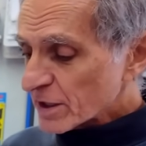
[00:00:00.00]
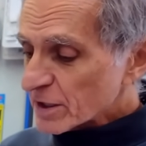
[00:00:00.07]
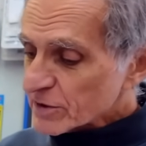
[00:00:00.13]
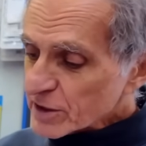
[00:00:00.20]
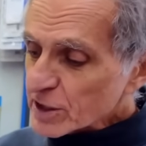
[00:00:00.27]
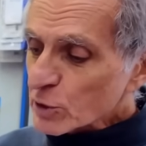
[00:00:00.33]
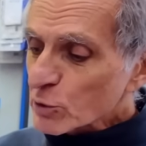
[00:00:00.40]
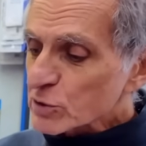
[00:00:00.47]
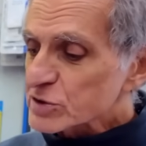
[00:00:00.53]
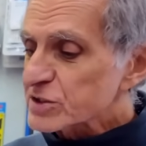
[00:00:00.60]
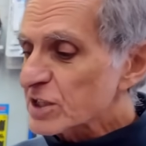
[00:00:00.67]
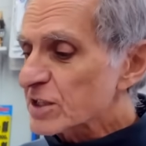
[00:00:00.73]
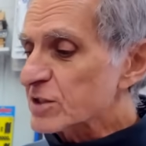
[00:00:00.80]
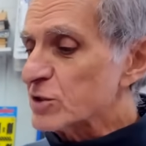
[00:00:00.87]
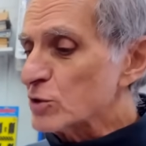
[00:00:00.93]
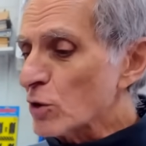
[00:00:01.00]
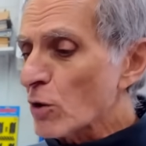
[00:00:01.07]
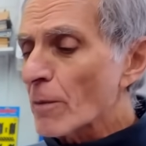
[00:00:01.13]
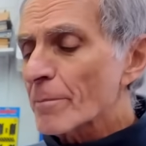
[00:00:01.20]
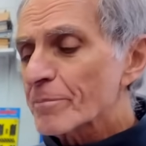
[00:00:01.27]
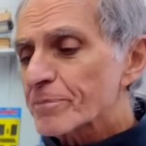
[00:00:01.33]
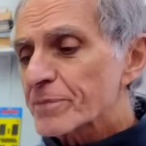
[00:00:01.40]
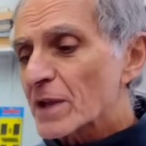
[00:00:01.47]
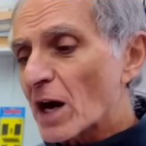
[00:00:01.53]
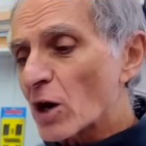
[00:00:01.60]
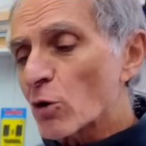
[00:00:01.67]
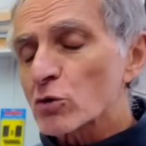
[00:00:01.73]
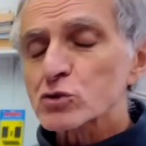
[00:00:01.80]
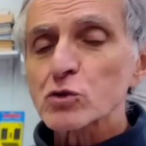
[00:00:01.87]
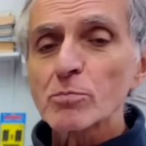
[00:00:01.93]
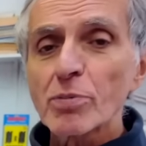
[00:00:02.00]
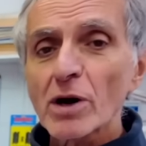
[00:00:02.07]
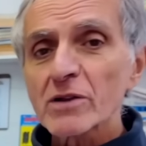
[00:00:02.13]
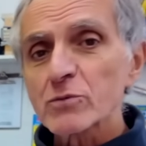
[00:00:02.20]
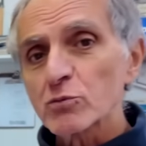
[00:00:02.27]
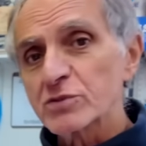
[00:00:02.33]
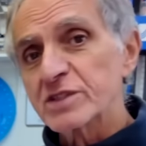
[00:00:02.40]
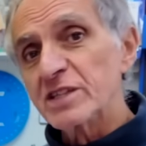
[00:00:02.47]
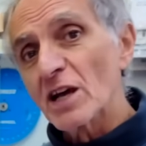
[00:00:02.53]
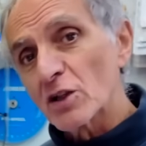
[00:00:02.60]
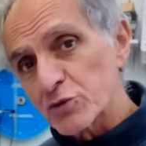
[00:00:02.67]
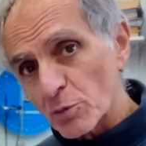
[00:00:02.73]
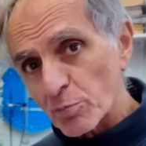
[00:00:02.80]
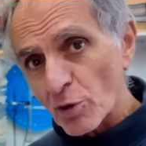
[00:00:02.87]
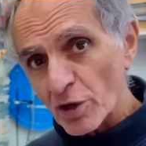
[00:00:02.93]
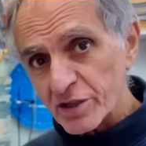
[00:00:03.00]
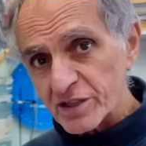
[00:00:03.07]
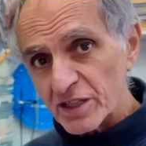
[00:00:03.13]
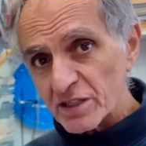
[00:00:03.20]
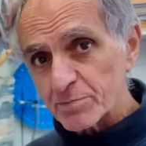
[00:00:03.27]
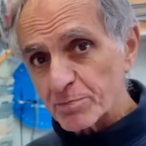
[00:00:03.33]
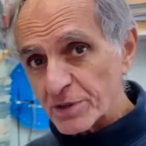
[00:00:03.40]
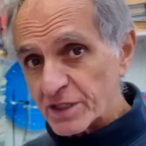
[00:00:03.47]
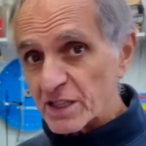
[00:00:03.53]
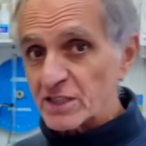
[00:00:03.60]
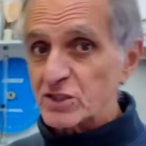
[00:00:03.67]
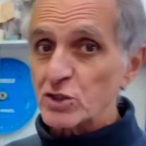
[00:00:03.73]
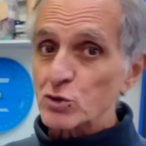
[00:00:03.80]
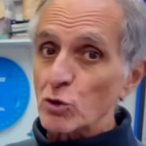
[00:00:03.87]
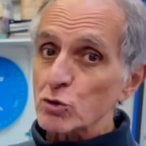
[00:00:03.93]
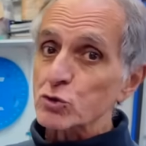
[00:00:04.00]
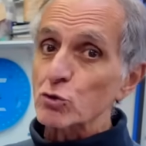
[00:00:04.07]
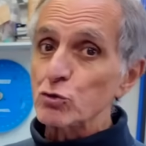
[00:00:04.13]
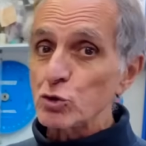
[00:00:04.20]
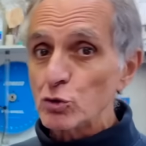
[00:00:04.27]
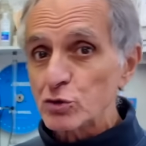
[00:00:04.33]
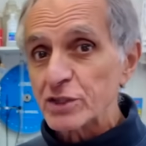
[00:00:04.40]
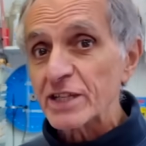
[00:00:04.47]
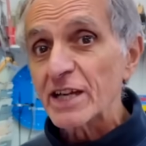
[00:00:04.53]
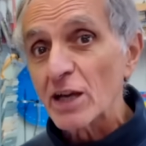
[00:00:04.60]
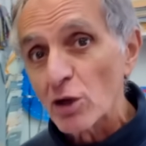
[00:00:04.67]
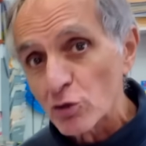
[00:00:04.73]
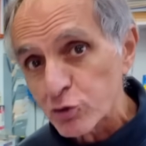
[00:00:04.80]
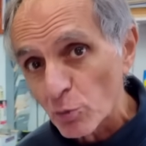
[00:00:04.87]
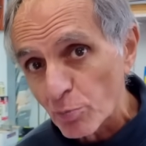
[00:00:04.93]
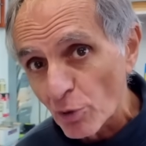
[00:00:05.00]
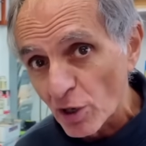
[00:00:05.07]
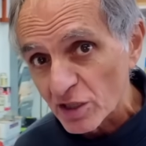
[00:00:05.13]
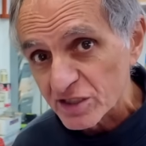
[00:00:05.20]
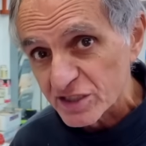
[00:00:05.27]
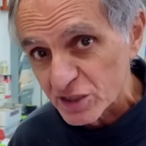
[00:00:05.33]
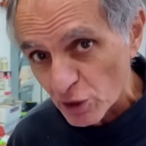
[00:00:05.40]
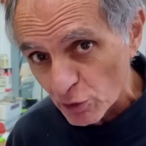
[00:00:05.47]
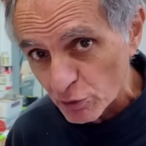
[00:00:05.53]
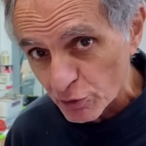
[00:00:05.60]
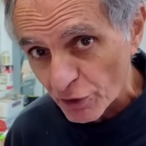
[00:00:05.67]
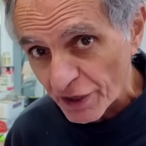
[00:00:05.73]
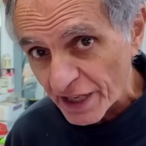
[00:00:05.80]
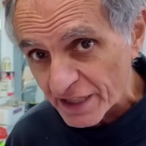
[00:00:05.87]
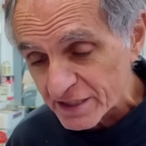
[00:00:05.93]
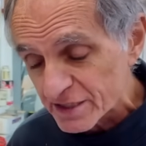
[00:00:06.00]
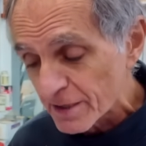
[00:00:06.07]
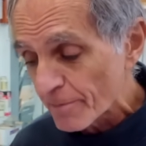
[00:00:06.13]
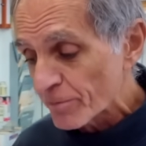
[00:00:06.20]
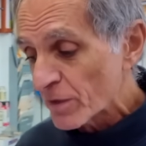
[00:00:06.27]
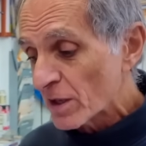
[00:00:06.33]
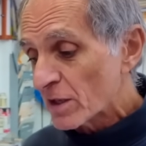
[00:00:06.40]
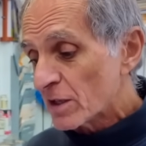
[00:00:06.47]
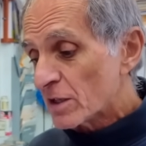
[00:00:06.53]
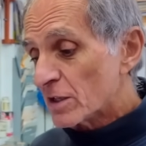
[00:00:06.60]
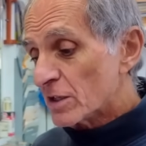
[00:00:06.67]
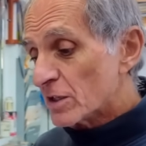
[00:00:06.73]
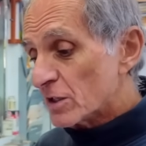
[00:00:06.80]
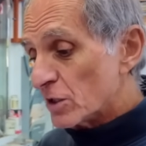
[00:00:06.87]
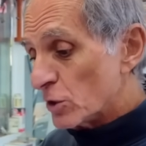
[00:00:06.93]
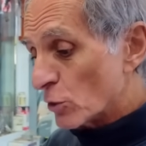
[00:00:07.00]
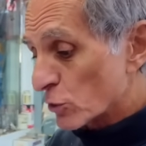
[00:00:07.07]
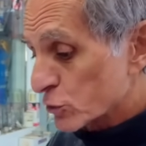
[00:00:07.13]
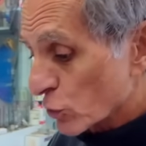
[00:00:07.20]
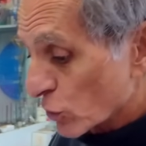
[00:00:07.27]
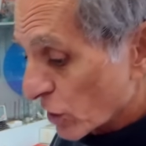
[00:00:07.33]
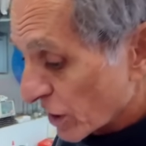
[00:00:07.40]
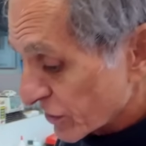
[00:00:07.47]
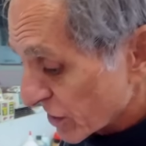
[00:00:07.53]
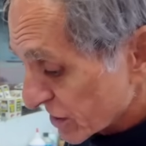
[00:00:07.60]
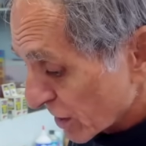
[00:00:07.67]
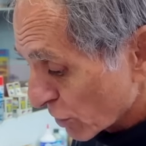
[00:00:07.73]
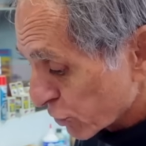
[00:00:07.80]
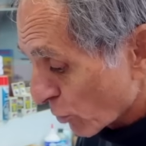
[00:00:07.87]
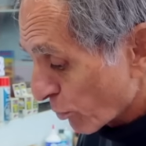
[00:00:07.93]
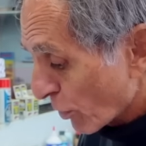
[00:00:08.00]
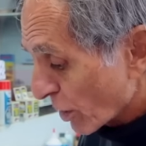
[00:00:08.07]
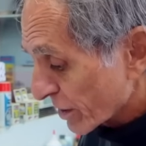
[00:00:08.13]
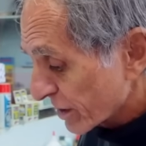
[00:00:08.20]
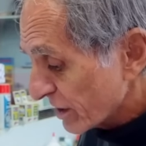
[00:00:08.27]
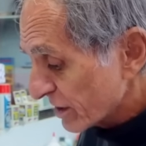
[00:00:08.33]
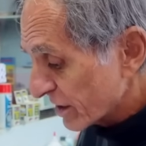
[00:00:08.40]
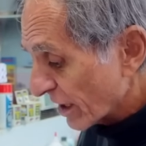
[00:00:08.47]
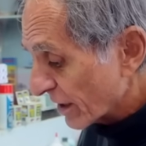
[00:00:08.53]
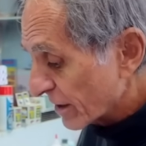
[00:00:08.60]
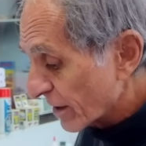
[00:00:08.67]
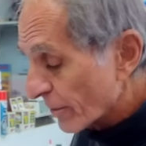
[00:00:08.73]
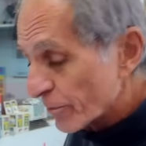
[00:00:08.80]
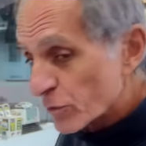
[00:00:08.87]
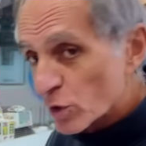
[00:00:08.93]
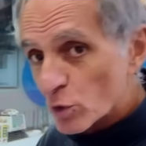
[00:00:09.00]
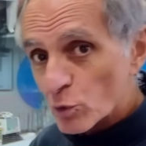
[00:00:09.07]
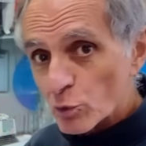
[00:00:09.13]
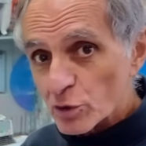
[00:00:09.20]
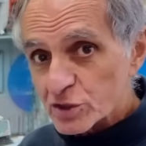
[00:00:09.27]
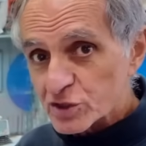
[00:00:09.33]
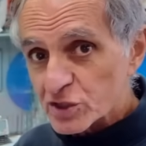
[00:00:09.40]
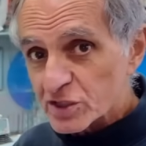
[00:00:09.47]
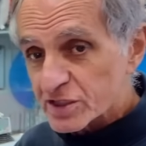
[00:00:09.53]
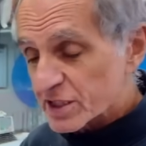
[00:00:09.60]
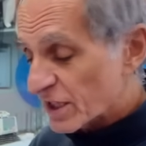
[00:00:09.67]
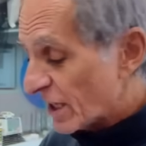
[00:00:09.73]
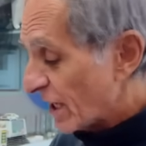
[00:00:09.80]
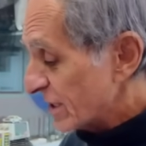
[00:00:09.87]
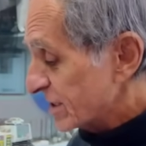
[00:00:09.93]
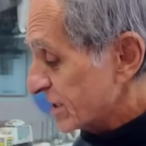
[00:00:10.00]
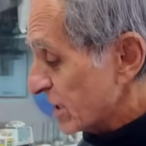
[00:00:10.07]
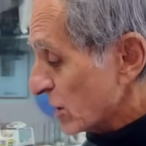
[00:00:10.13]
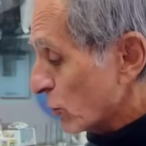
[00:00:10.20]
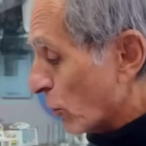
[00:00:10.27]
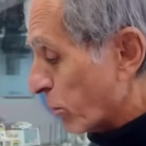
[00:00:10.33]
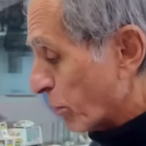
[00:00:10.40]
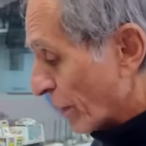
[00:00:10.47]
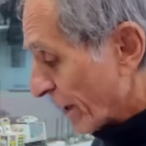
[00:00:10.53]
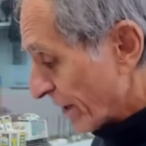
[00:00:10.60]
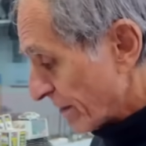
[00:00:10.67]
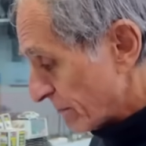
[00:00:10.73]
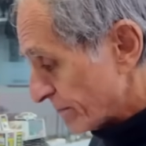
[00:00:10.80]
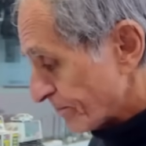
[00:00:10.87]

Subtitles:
Then he goes, Nick, you know, I also bought with the Elder Block kit because he's also using Elder Block cylinder heads. He also got this Elder Block intake, which is a single plane.